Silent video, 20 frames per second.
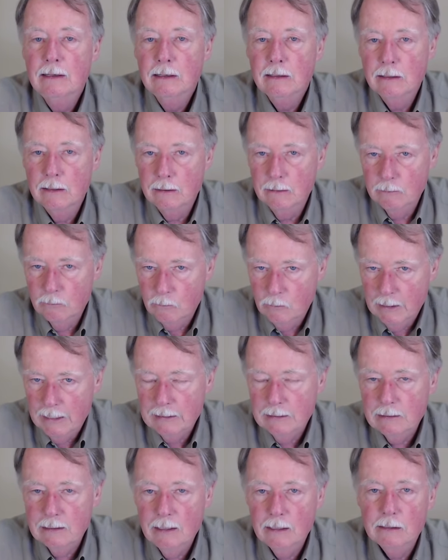the
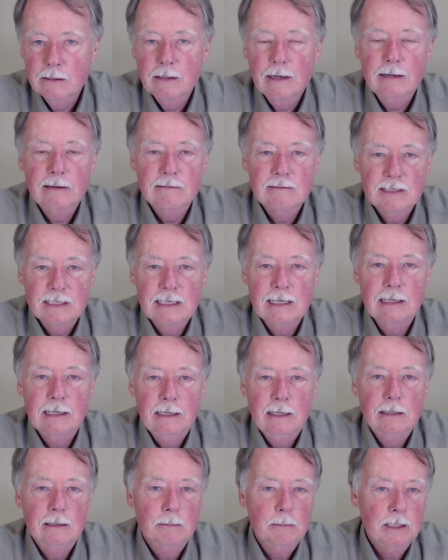right color out of
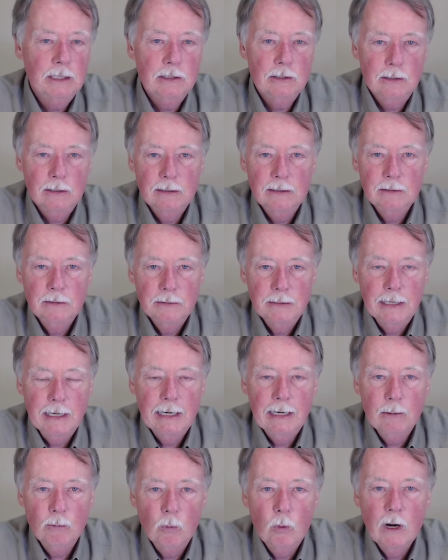Singida material that
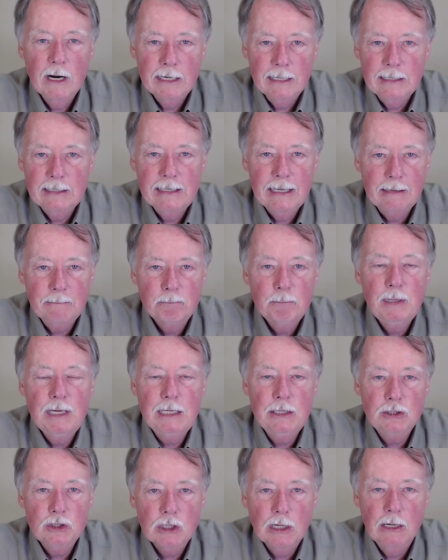I wanted, that
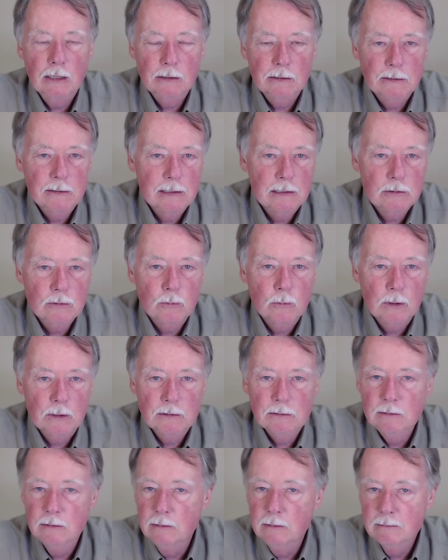peach color that's worth
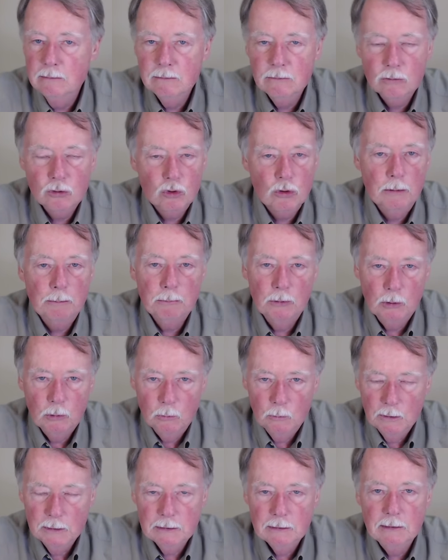triple
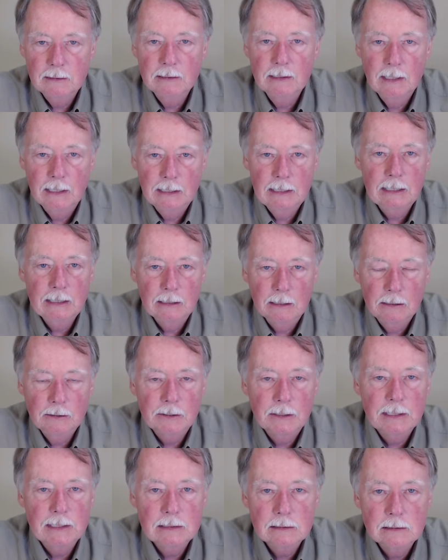what the honey
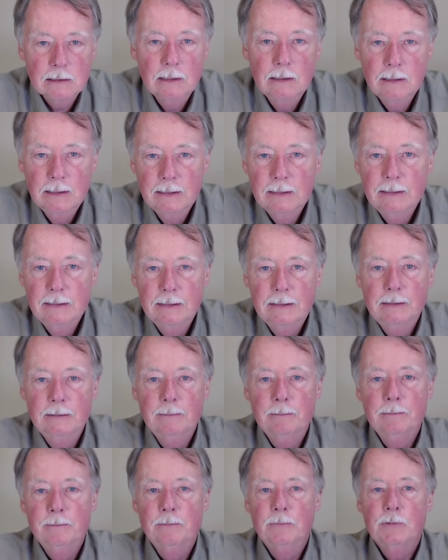color is.
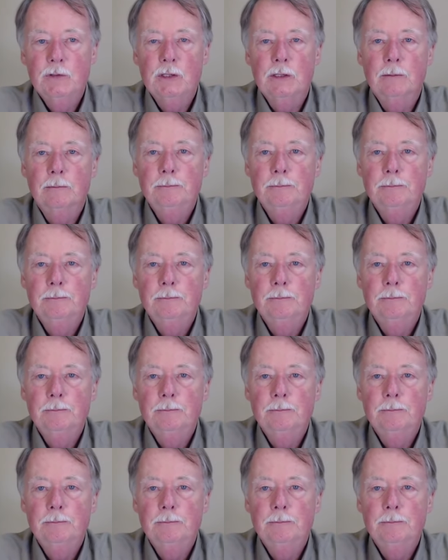So.